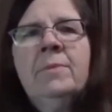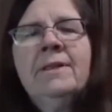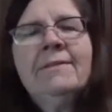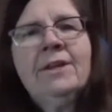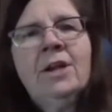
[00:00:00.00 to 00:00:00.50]

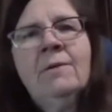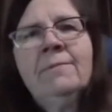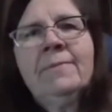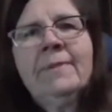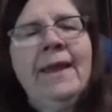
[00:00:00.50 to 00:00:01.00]
But,
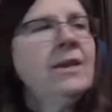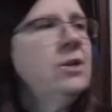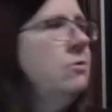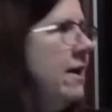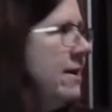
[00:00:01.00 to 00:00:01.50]
I can
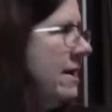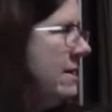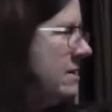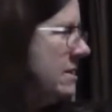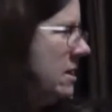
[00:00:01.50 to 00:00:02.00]
do that
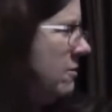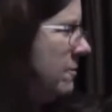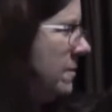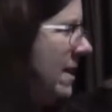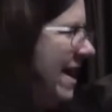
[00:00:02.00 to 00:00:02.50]
kind of stuff.
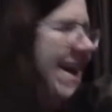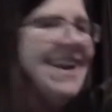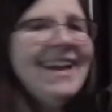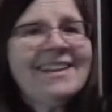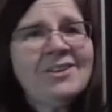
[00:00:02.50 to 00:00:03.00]
And
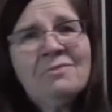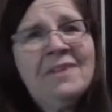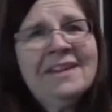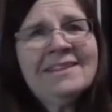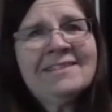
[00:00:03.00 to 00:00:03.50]
I can do
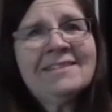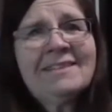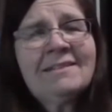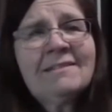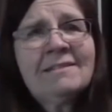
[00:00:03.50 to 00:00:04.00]

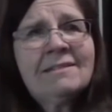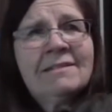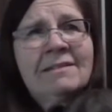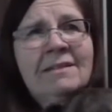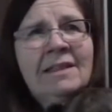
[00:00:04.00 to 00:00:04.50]
fantasy.
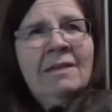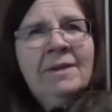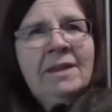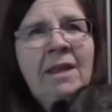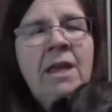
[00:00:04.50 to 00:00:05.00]
I
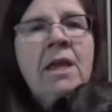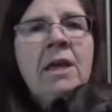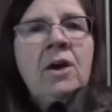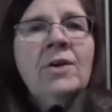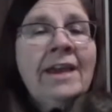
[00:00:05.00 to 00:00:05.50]
mean,
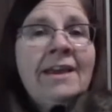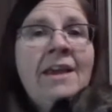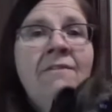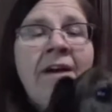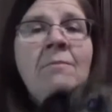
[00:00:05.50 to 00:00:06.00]
okay,
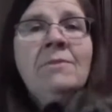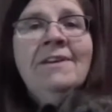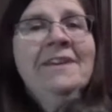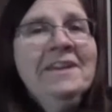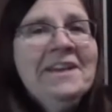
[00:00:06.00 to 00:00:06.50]
if I'm
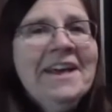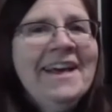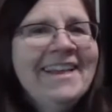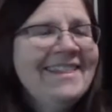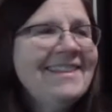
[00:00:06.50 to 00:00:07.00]

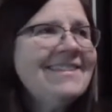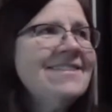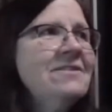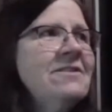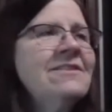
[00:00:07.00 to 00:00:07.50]
this
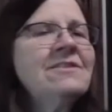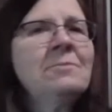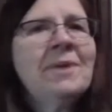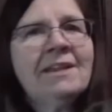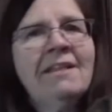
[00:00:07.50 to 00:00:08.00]
will
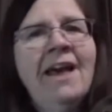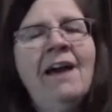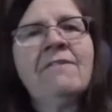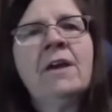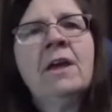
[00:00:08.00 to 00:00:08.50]
make you
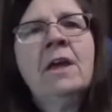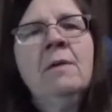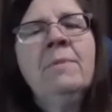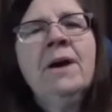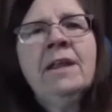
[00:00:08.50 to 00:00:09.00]
laugh.
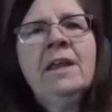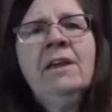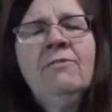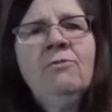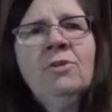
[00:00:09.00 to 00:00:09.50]
But
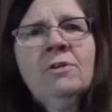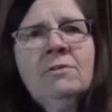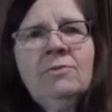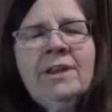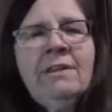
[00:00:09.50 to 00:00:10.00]
if
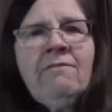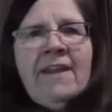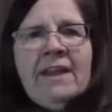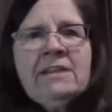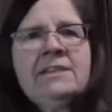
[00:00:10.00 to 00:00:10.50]
we're reading
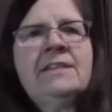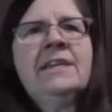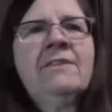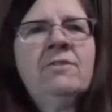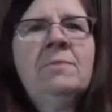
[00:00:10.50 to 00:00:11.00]
fantasy
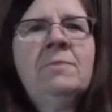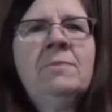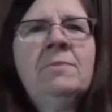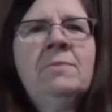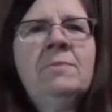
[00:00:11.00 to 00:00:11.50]
and
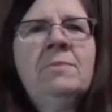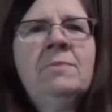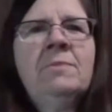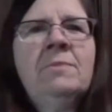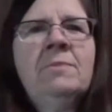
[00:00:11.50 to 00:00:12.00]

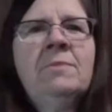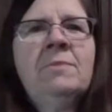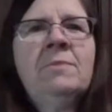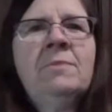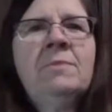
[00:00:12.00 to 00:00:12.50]

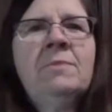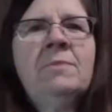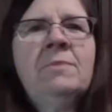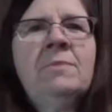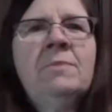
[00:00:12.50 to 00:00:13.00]
everybody's
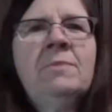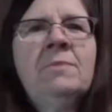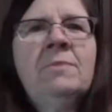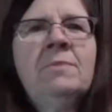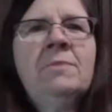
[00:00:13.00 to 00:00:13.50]
getting
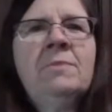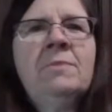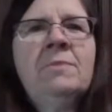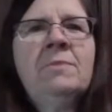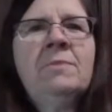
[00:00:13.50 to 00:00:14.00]
killed and
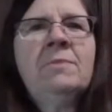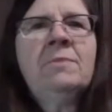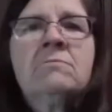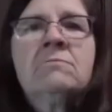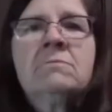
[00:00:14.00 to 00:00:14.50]
whatnot,
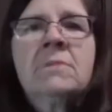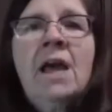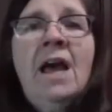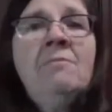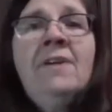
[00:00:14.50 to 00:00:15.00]

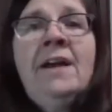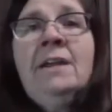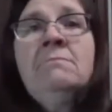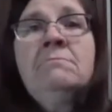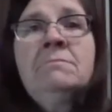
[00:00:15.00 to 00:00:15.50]
I'm
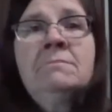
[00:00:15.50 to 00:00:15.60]
fine.